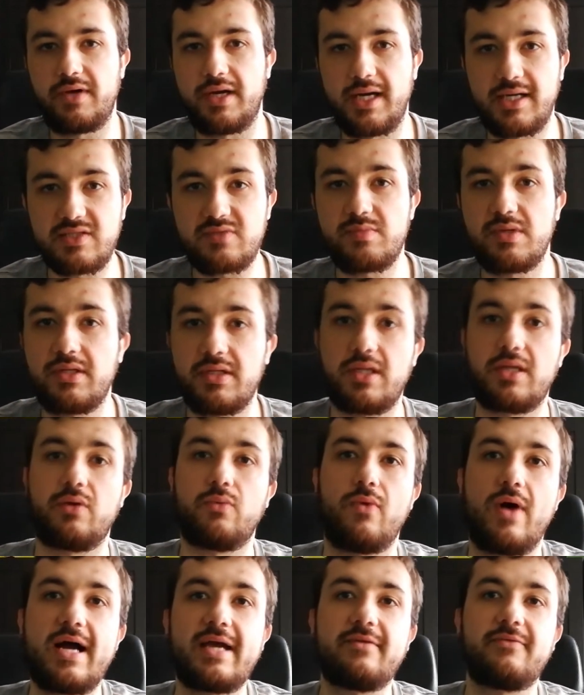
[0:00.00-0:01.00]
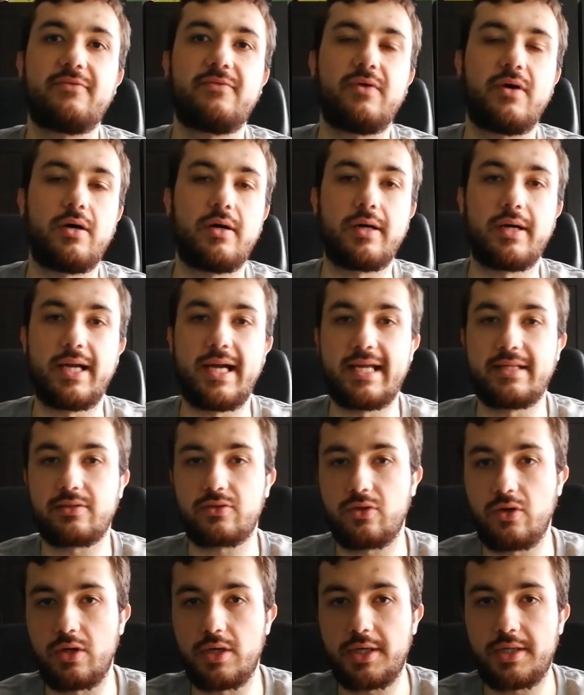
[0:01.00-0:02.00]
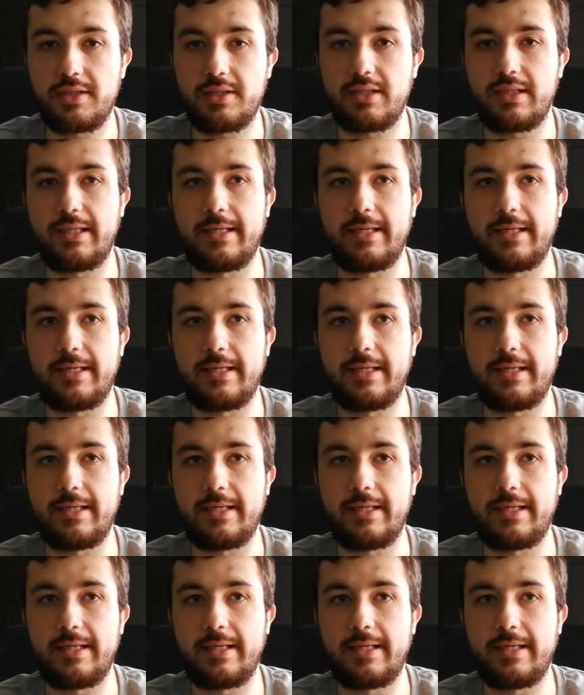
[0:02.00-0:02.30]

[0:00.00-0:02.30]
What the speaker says: A husband and a wife are at court